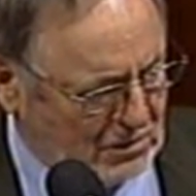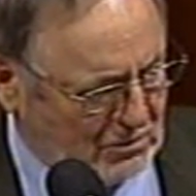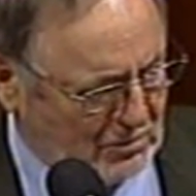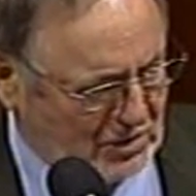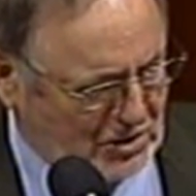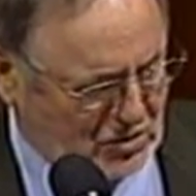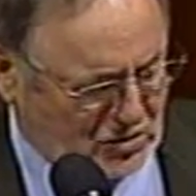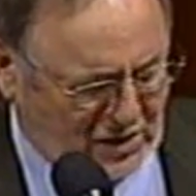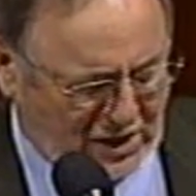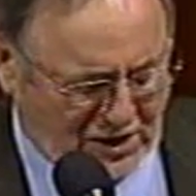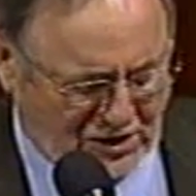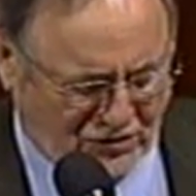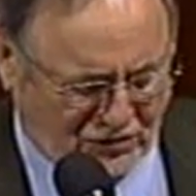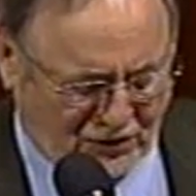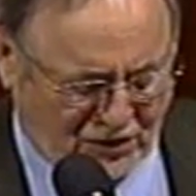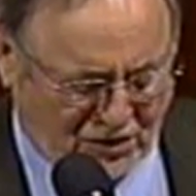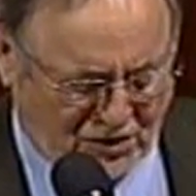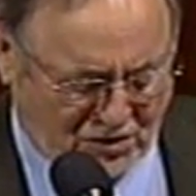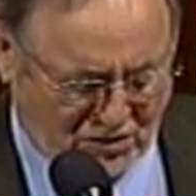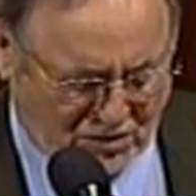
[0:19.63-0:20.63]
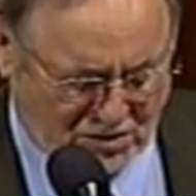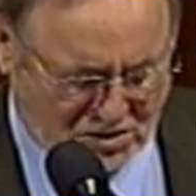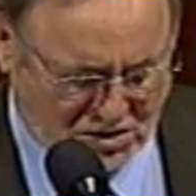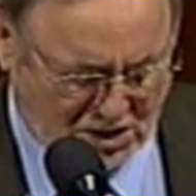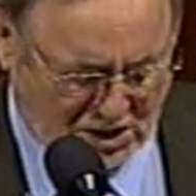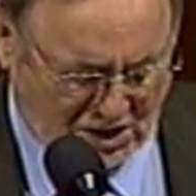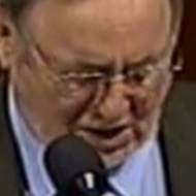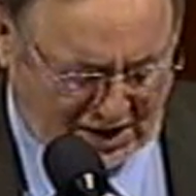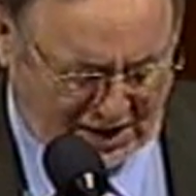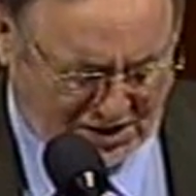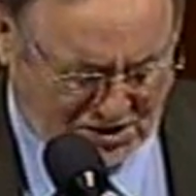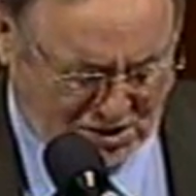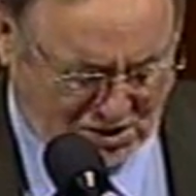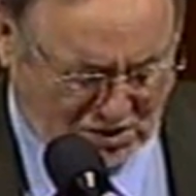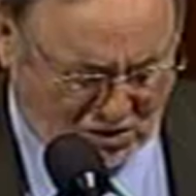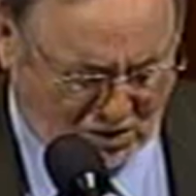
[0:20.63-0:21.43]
be transferred to the Sealaska